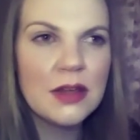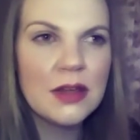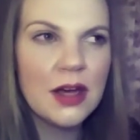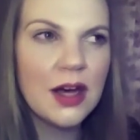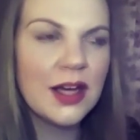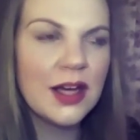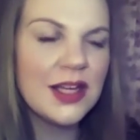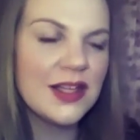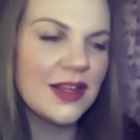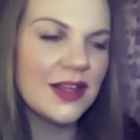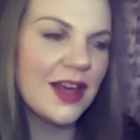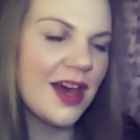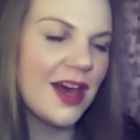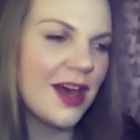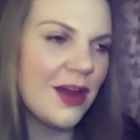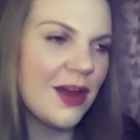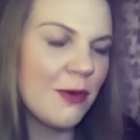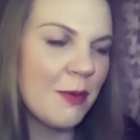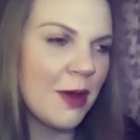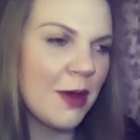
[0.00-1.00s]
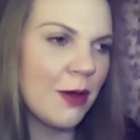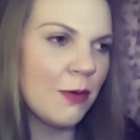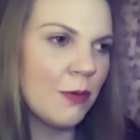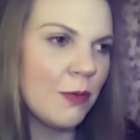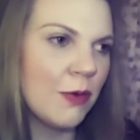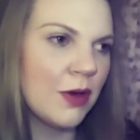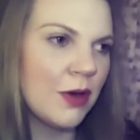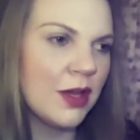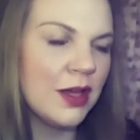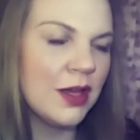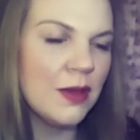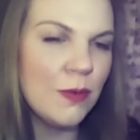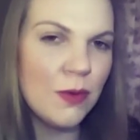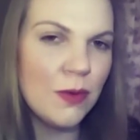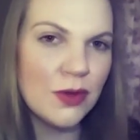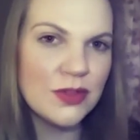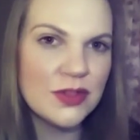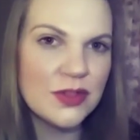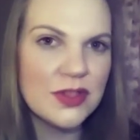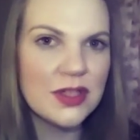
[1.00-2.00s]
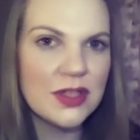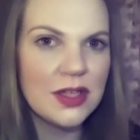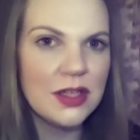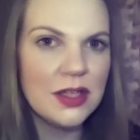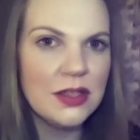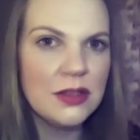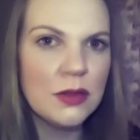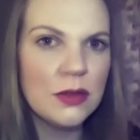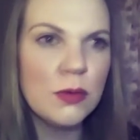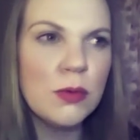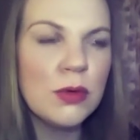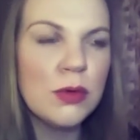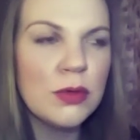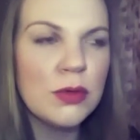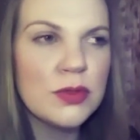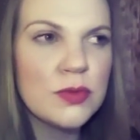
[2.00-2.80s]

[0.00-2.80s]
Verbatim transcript: I didn't care about what he wanted or what was